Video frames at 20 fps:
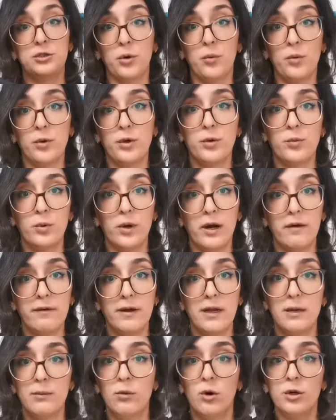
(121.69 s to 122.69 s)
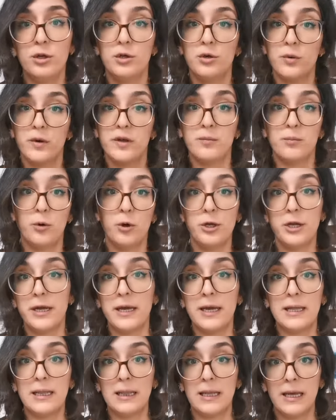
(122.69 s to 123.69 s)
you don't want to wear it anymore, you can always put
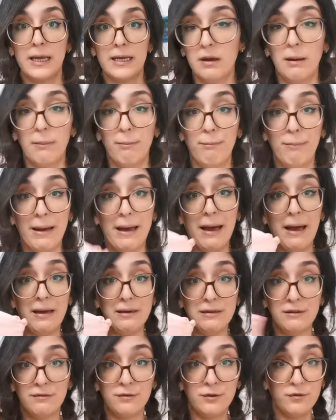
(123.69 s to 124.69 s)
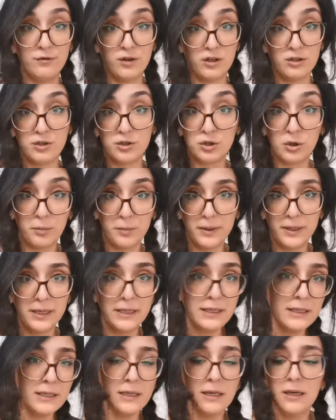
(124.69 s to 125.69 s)
it in like a bag if you've done
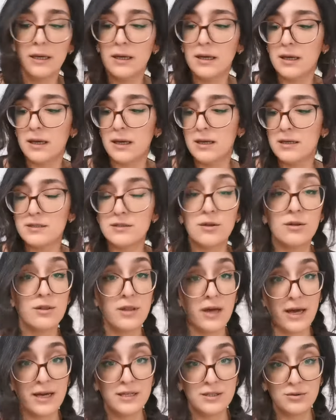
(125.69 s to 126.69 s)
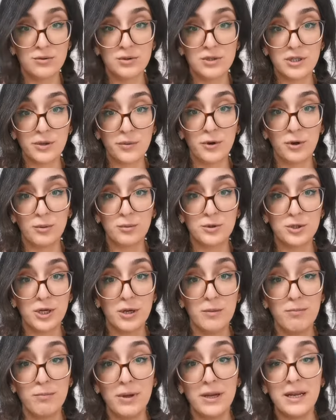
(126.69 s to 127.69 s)
shopping. So that is also an
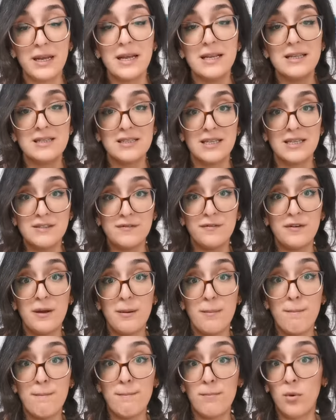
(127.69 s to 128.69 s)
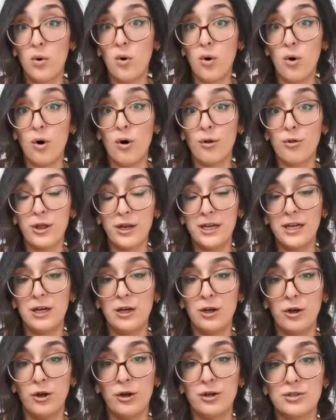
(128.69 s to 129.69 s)
option, but it does fit more than
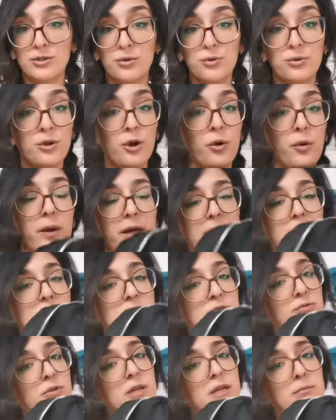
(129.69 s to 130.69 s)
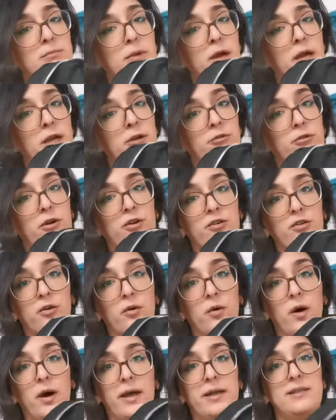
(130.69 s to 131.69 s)
it looks, although it is really micro.
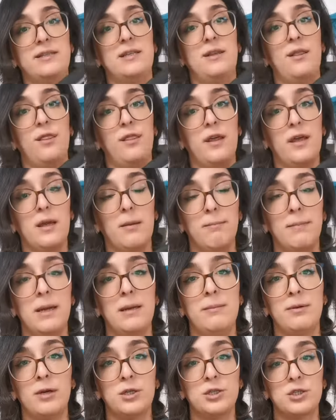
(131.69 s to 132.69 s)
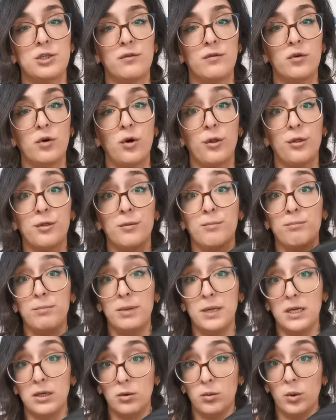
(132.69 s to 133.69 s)
So I did think maybe I should have got the
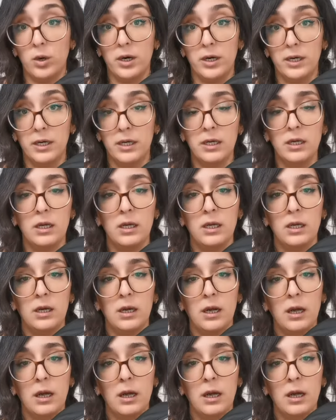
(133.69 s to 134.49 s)
bigger one,